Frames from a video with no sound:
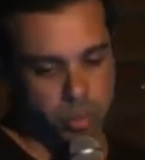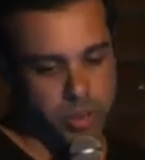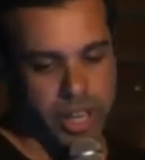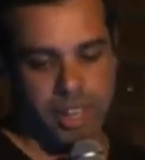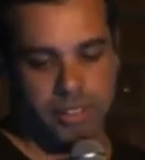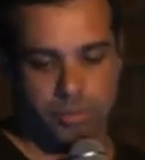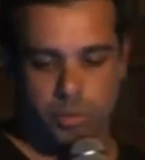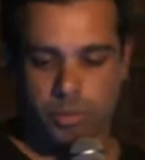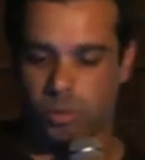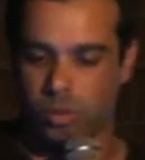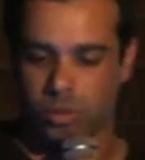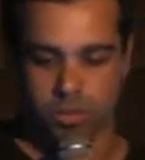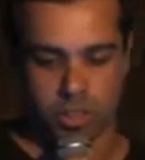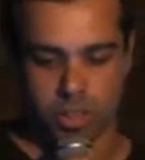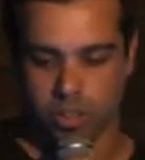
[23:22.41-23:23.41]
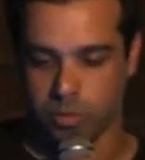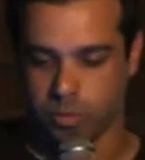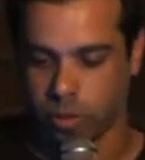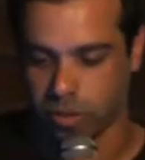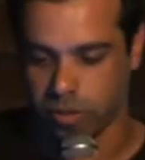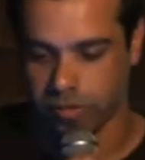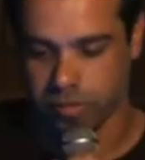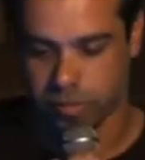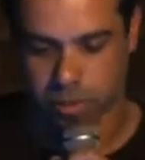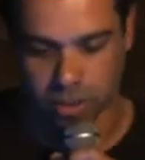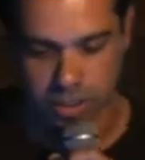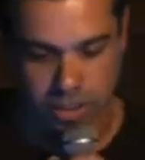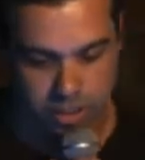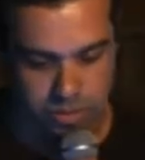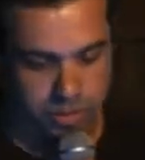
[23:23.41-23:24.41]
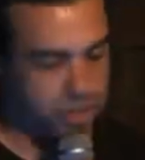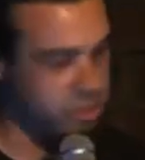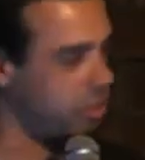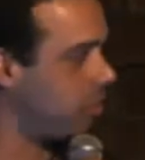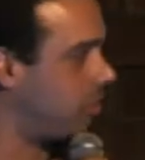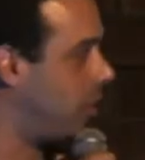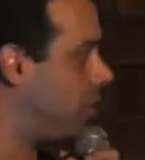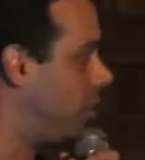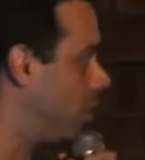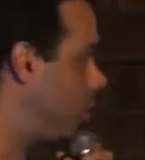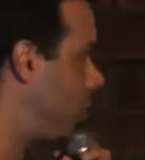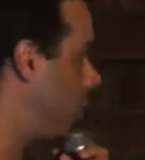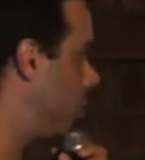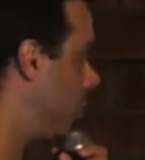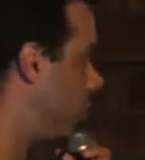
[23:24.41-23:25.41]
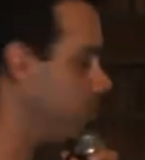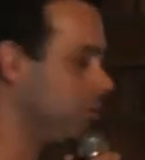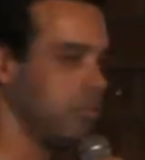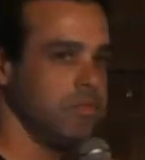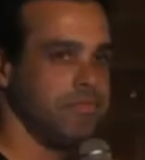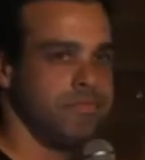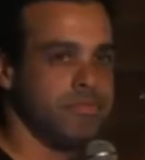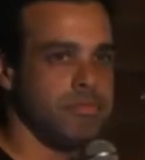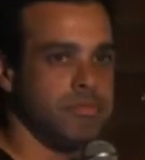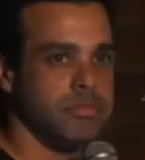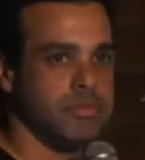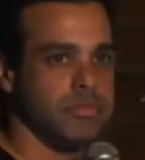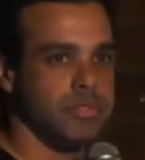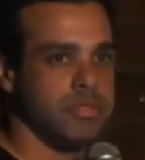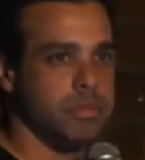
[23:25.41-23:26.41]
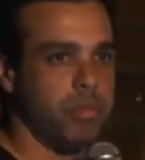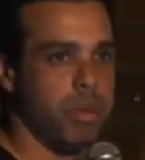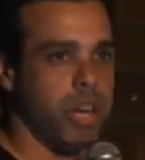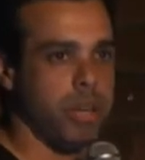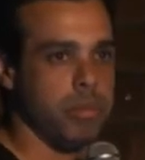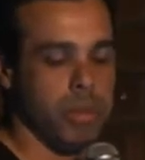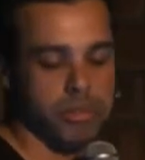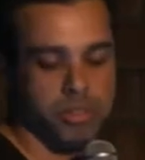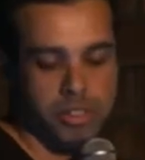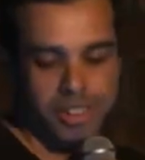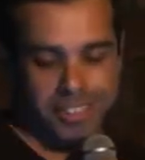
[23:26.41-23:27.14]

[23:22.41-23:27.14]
We have lots more of products which I don't want to brag about.